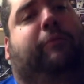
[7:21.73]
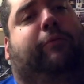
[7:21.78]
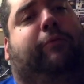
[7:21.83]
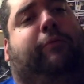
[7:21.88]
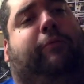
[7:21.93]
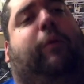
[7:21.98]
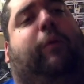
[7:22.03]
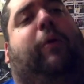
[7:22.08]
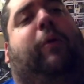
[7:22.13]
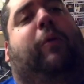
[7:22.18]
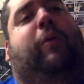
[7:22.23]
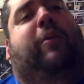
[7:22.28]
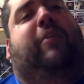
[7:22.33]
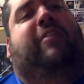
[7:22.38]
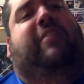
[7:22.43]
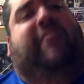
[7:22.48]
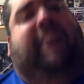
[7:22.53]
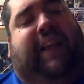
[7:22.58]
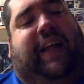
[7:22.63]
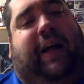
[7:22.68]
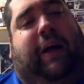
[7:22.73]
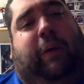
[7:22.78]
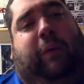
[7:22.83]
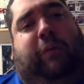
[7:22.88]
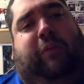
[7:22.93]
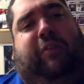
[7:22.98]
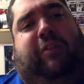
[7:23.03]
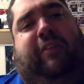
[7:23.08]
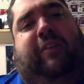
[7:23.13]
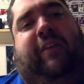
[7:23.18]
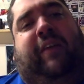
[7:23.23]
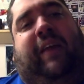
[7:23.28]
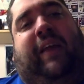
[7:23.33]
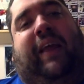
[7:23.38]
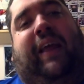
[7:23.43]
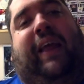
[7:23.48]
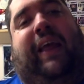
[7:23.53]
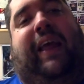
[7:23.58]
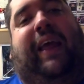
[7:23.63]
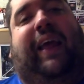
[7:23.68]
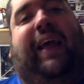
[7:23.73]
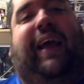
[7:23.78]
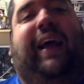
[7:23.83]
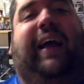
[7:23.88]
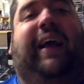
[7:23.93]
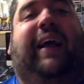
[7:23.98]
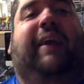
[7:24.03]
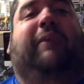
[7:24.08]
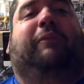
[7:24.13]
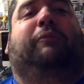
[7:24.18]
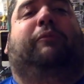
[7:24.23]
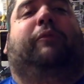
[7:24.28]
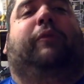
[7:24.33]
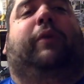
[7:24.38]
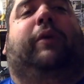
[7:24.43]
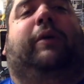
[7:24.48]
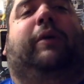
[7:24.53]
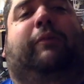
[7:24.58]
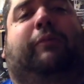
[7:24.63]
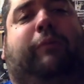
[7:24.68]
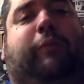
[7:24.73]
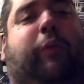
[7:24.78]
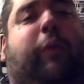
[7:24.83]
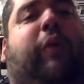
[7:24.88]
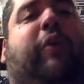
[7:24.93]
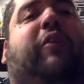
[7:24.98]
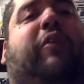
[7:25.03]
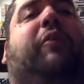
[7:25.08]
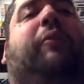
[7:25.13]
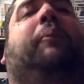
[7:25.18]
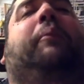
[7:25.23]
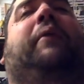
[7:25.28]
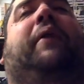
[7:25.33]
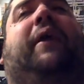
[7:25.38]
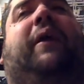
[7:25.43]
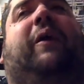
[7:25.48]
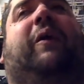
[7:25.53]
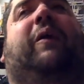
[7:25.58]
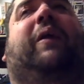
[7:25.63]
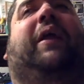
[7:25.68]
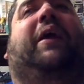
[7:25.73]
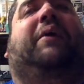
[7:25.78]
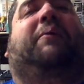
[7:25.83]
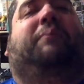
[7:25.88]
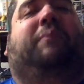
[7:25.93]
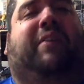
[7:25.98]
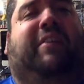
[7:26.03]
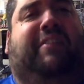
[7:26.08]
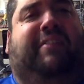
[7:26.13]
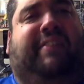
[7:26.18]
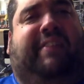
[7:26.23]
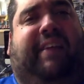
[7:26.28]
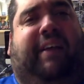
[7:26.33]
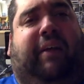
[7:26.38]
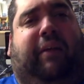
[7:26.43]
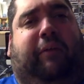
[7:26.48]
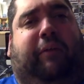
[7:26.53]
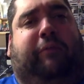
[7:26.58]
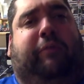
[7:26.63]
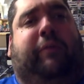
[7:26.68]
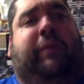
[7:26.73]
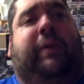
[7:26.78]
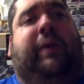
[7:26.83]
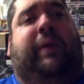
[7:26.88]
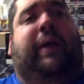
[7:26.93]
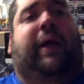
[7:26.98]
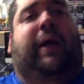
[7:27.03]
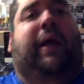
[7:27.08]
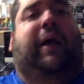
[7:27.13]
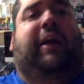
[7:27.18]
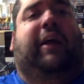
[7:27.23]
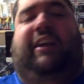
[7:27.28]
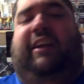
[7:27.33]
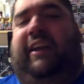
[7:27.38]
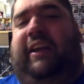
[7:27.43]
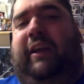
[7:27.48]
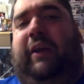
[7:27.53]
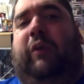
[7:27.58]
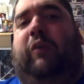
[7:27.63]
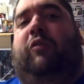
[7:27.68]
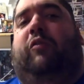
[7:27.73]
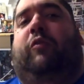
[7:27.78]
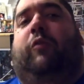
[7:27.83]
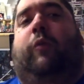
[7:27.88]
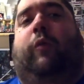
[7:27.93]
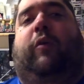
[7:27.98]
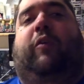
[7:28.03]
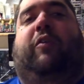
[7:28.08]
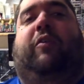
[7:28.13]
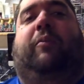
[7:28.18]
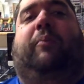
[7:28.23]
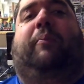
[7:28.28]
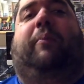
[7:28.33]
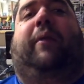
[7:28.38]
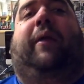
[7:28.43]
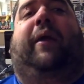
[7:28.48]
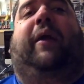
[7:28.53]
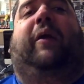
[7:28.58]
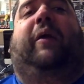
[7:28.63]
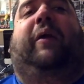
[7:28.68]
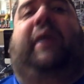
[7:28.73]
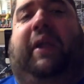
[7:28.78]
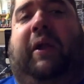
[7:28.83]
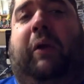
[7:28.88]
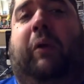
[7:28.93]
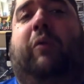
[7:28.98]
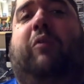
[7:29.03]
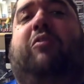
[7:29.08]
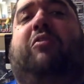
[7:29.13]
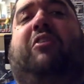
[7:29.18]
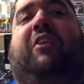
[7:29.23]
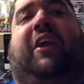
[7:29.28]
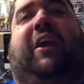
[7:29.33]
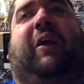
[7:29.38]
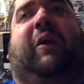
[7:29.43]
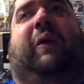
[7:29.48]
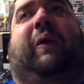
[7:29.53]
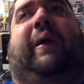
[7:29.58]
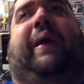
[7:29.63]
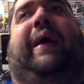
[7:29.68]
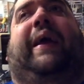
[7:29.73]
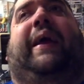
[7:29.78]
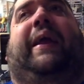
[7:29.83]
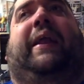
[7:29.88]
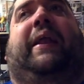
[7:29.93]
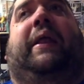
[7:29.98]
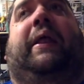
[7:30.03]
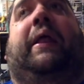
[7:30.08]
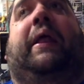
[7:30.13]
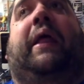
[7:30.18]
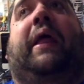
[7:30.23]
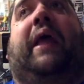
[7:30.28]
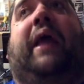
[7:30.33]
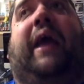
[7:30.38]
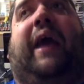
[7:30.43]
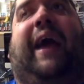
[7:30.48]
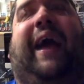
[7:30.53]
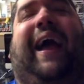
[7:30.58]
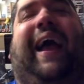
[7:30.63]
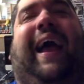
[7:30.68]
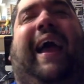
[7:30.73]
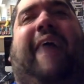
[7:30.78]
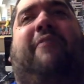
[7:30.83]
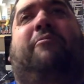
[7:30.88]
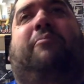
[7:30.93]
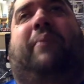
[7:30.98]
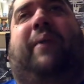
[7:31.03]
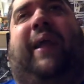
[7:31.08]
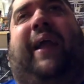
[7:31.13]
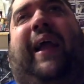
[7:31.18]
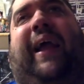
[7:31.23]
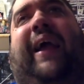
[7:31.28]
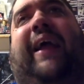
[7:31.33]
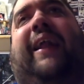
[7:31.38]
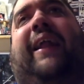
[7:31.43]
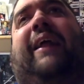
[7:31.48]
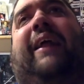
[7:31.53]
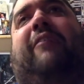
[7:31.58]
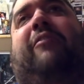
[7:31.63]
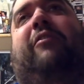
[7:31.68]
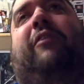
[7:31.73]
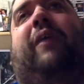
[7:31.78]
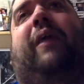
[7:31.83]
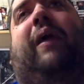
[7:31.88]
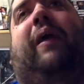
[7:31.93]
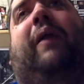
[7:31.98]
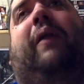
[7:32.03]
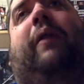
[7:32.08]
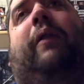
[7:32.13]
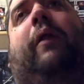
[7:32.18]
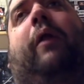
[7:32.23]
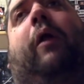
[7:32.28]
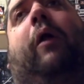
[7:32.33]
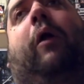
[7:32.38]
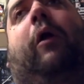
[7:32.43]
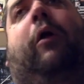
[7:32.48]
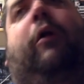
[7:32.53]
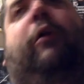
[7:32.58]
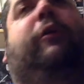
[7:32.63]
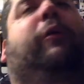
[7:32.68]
4 was announced, and for a Forza player like myself, huge Forza player, huge gearhead, I have mechanics all